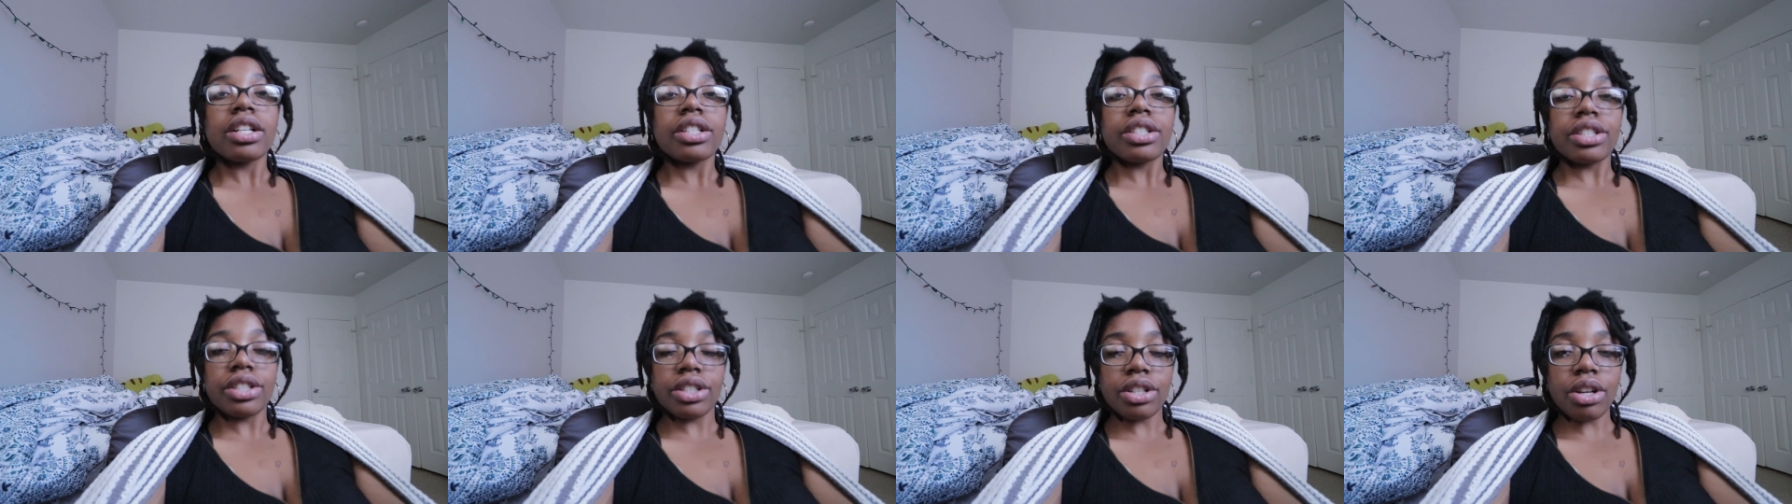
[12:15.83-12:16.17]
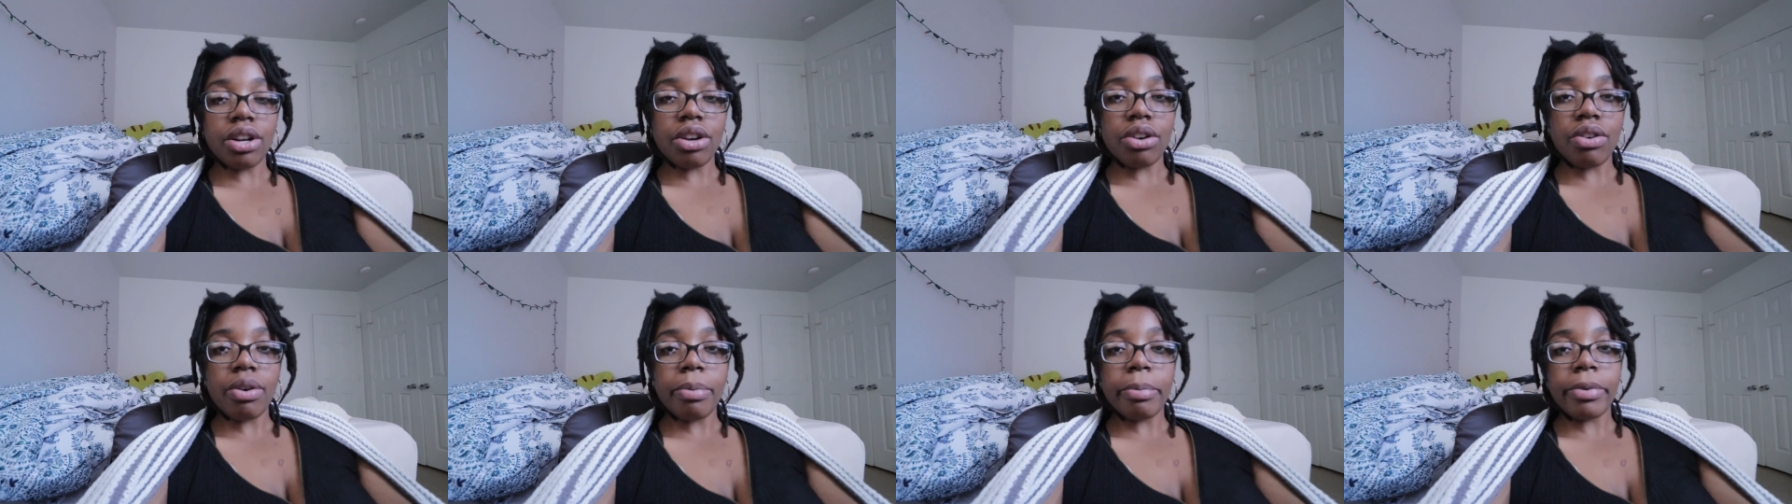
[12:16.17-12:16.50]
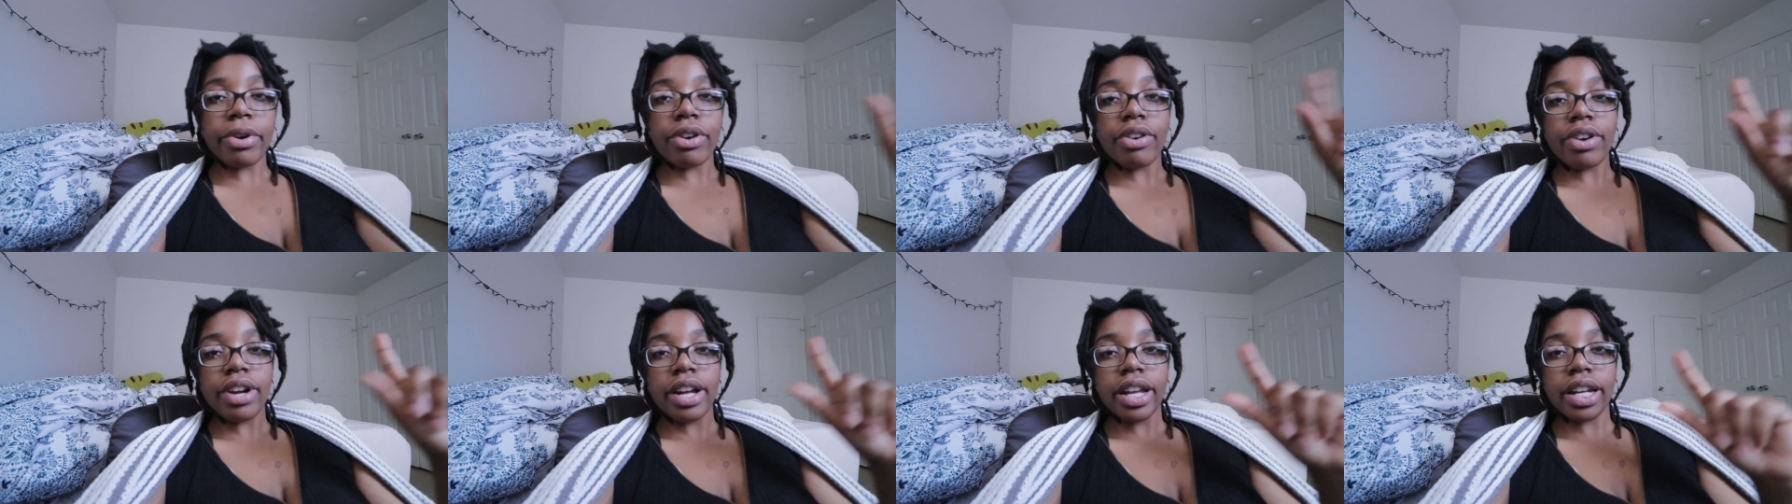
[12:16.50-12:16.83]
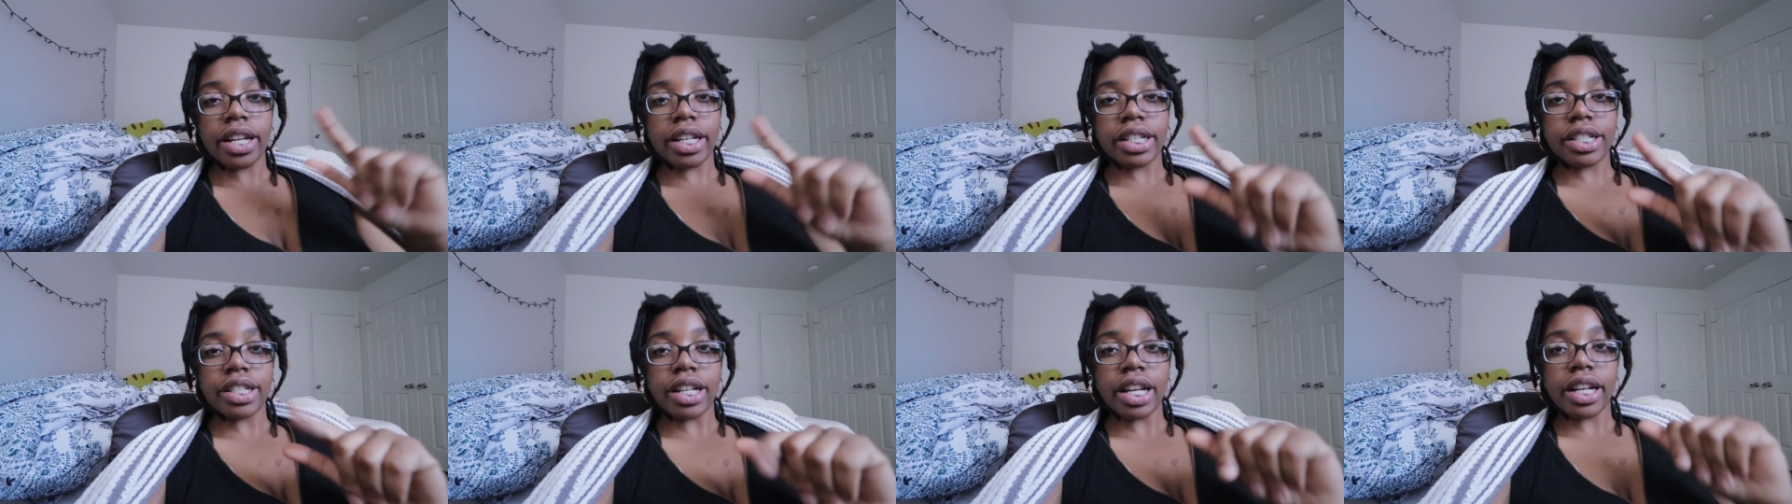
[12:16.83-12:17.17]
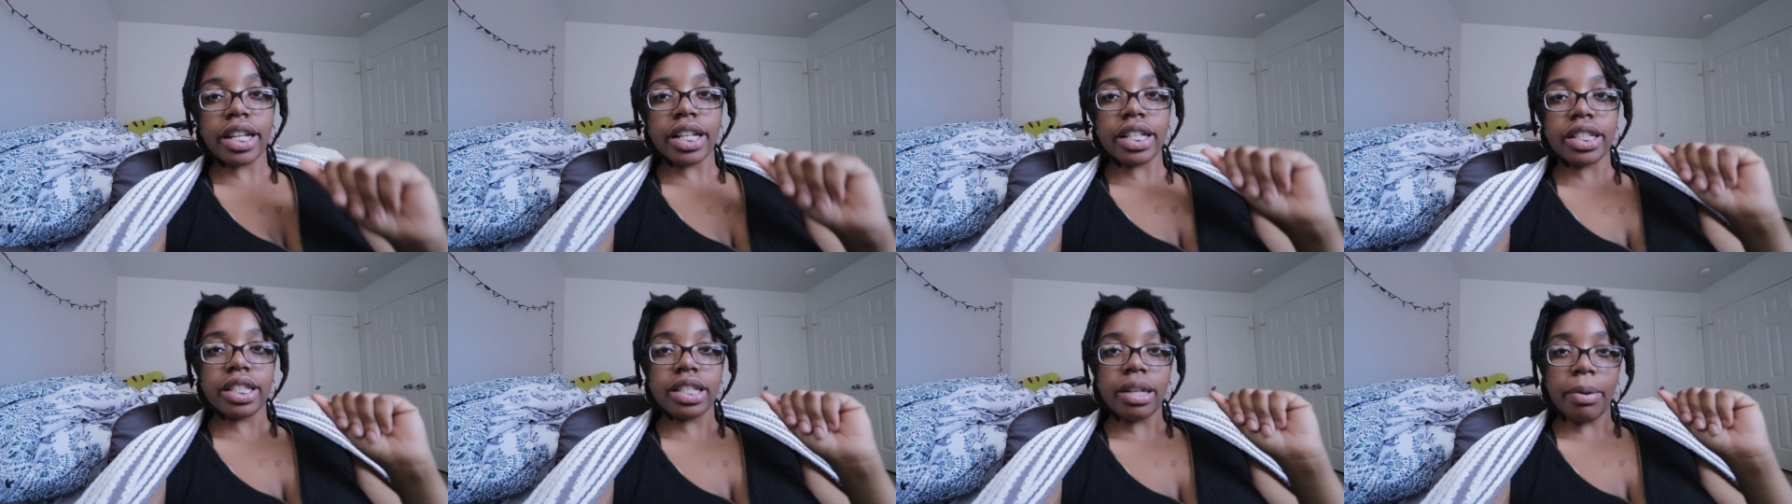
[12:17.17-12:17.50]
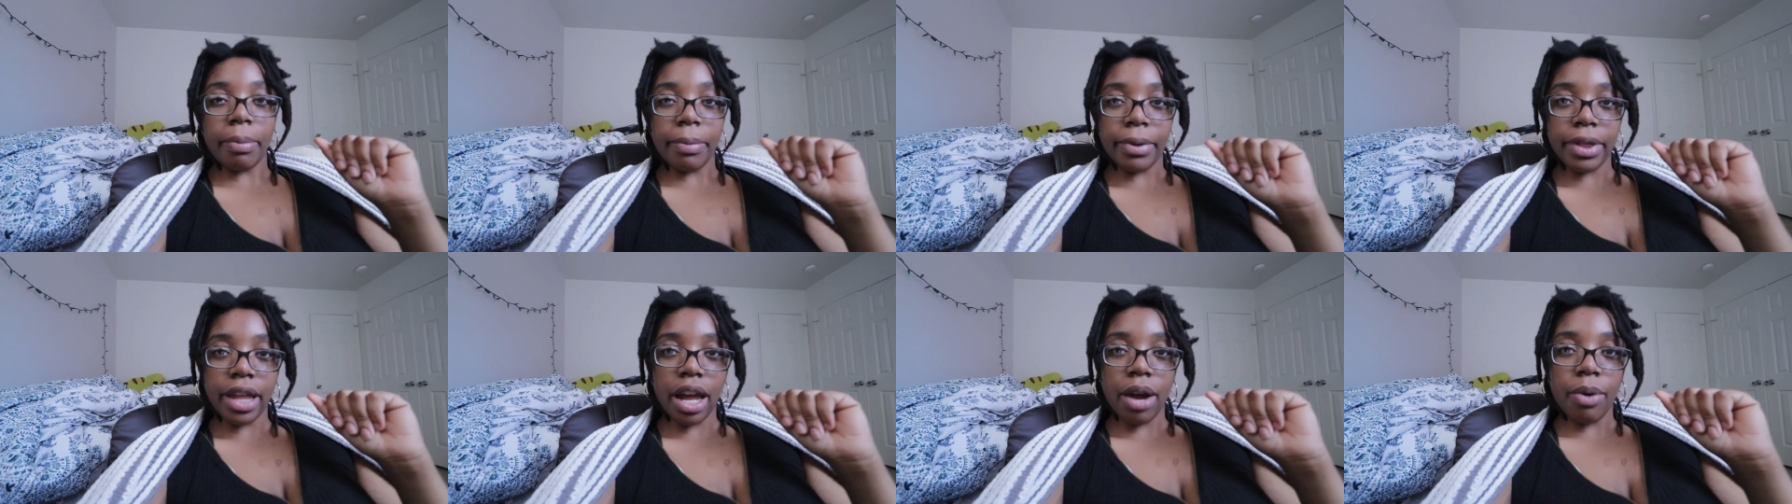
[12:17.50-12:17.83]
so I'm gonna go ahead and try to get
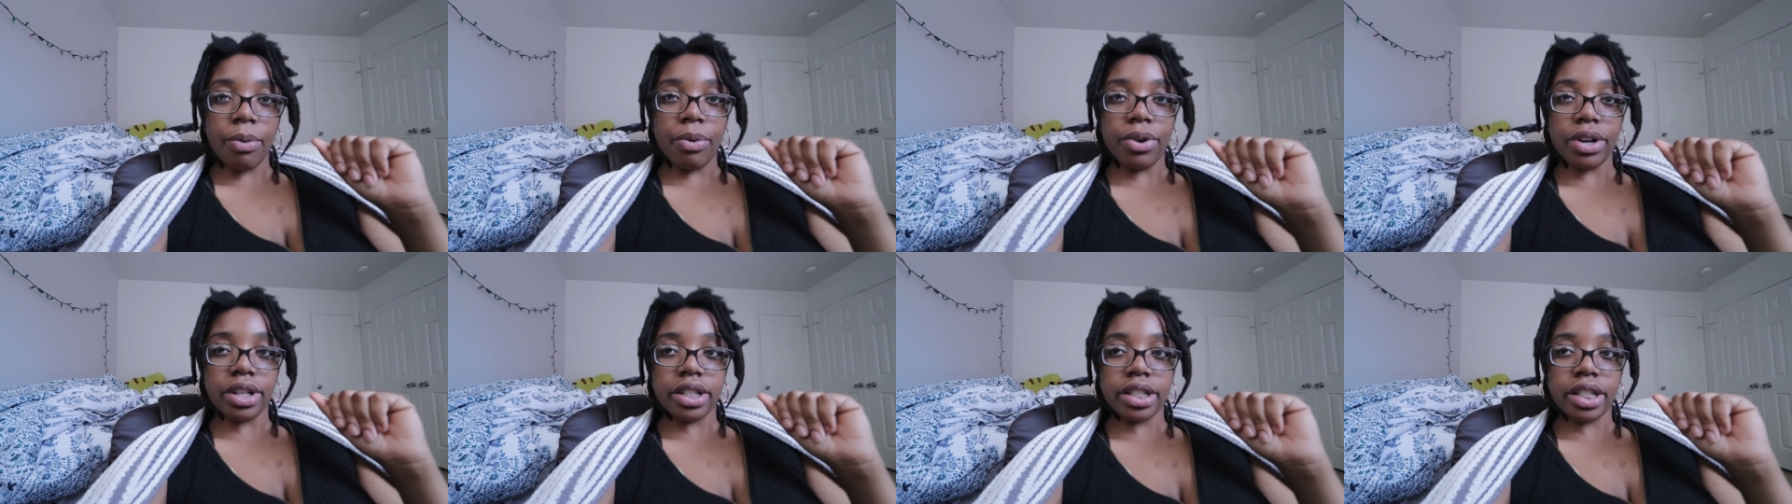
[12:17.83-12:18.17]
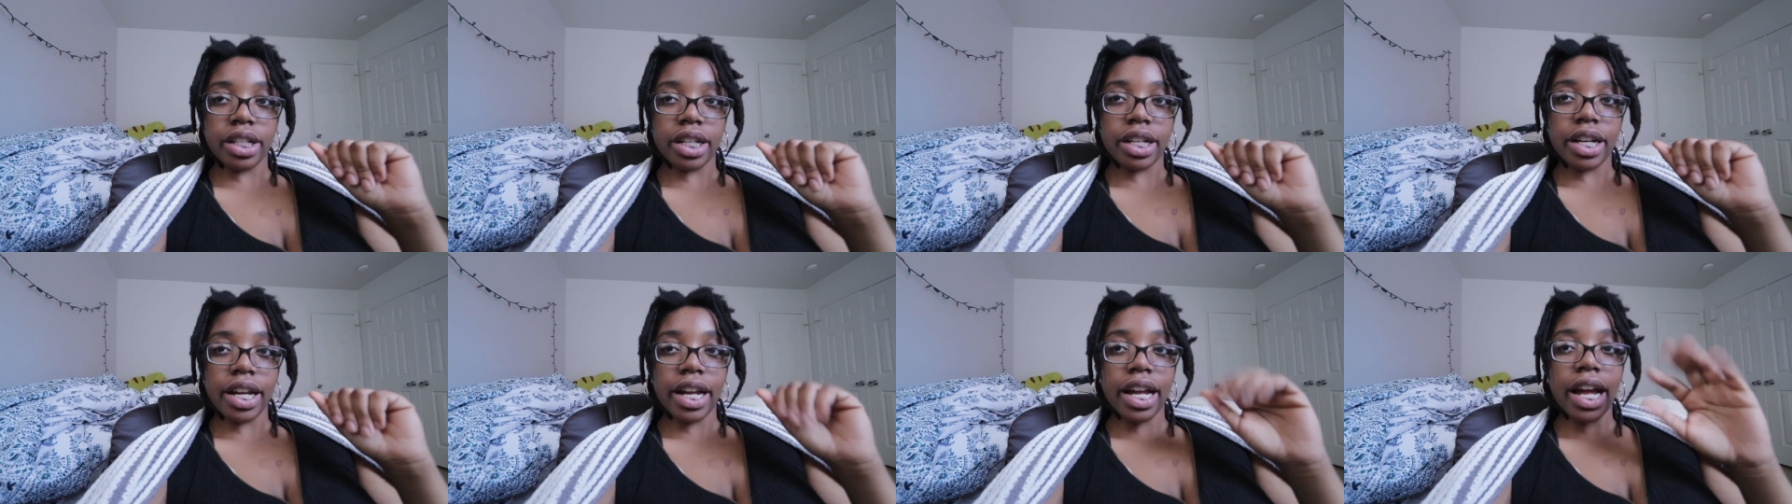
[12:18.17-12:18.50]
some of that work done.